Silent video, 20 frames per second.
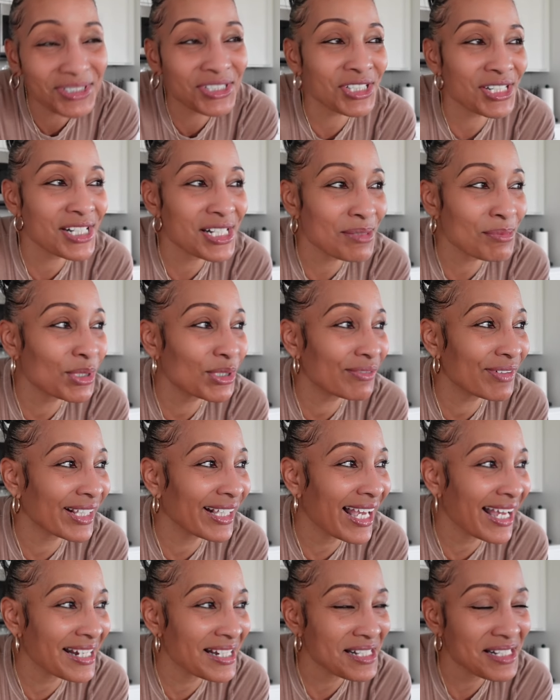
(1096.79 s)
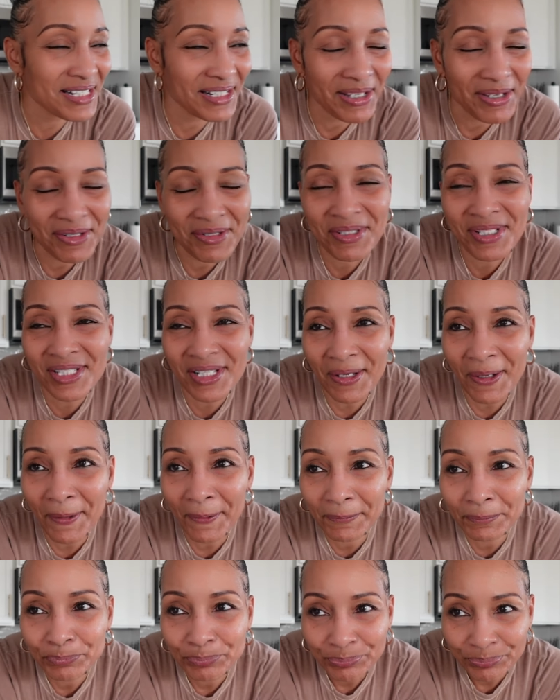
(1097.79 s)
She's moving kind of slow.
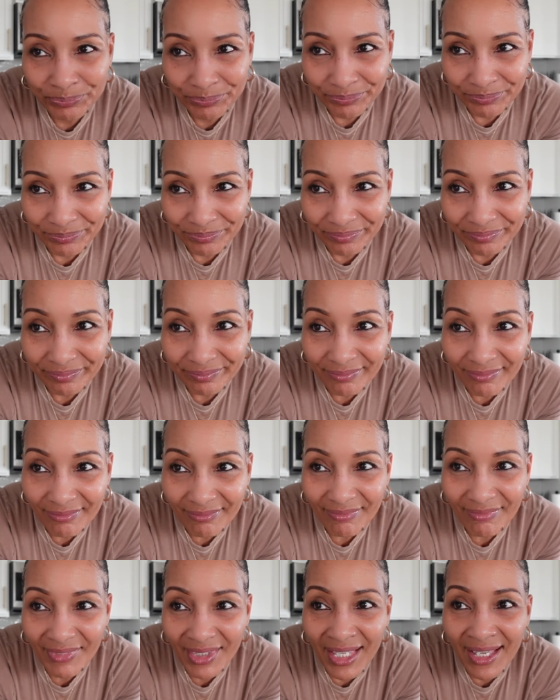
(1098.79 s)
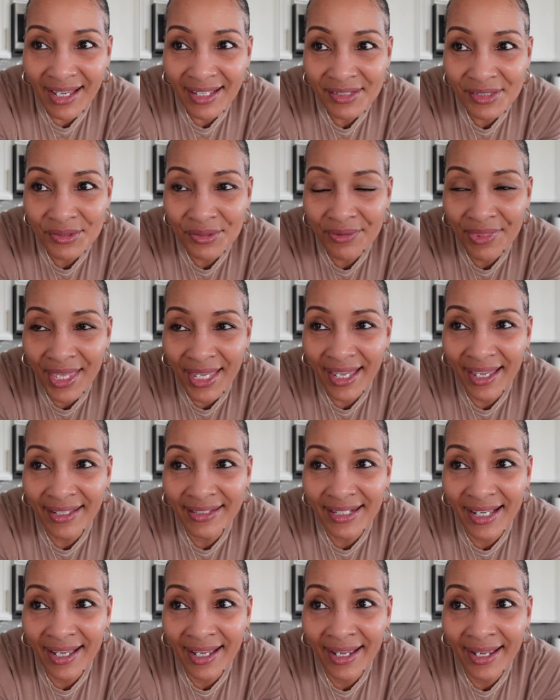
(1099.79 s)
So I do
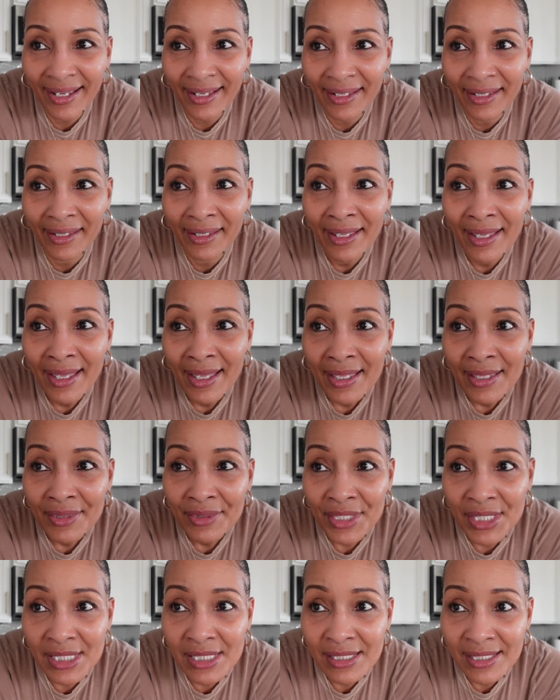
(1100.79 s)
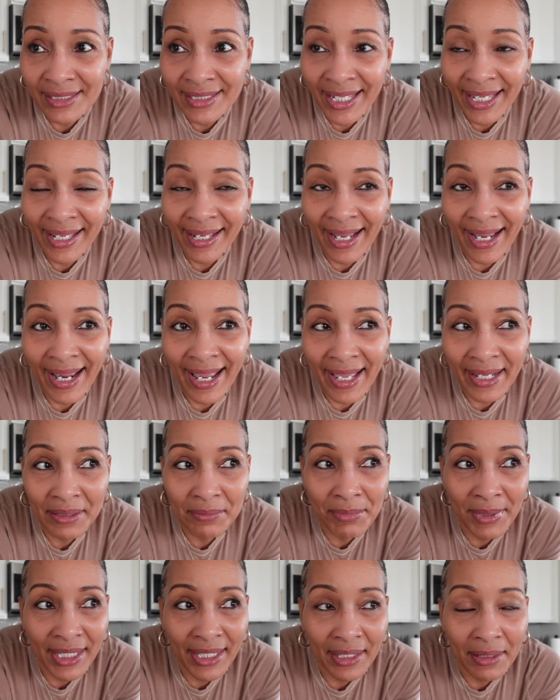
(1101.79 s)
that. Today I had
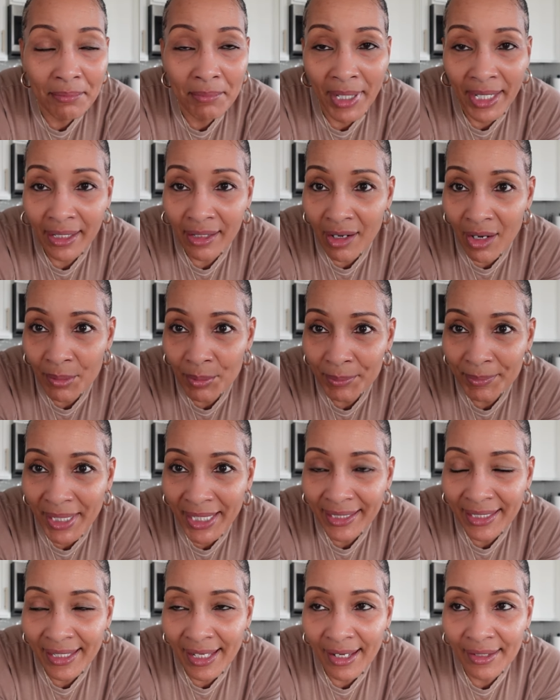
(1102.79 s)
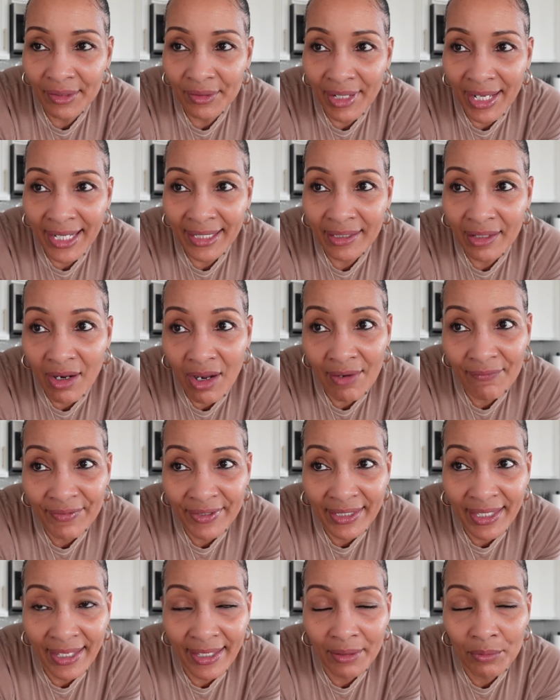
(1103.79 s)
my caramel macchiato. I had a
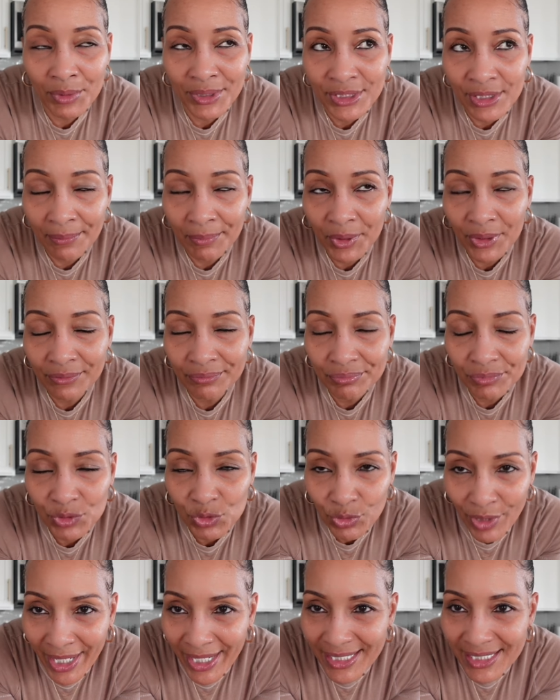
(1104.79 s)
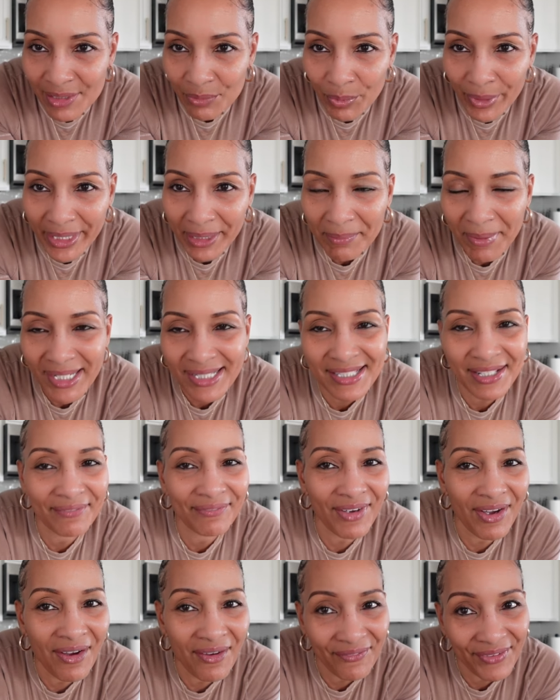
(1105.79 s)
coffee cake, which I'm trying to wean
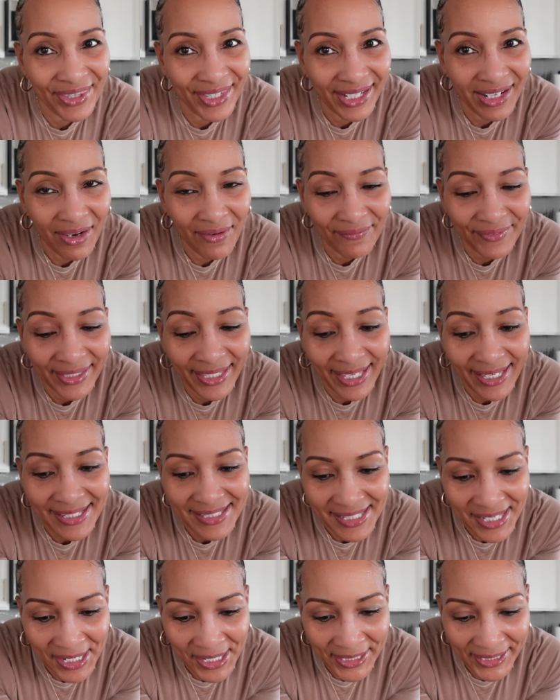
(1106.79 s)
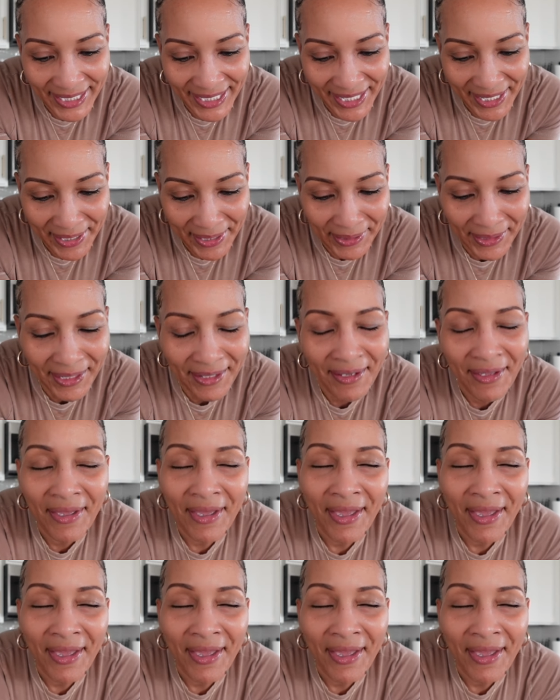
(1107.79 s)
myself off of the coffee cakes again.